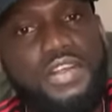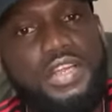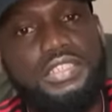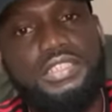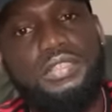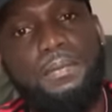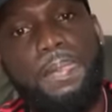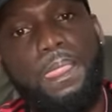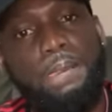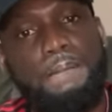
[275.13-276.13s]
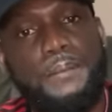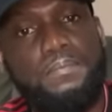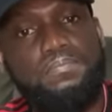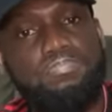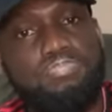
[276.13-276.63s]
first.
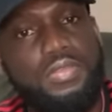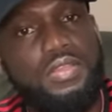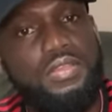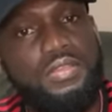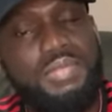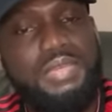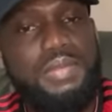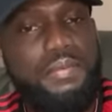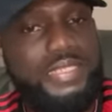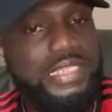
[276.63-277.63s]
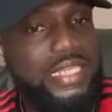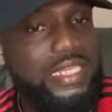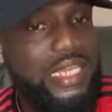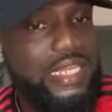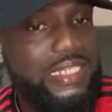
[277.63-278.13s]
People, I'm going to say they're
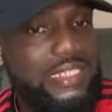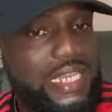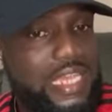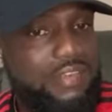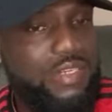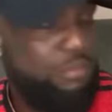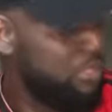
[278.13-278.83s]
not getting live. I don't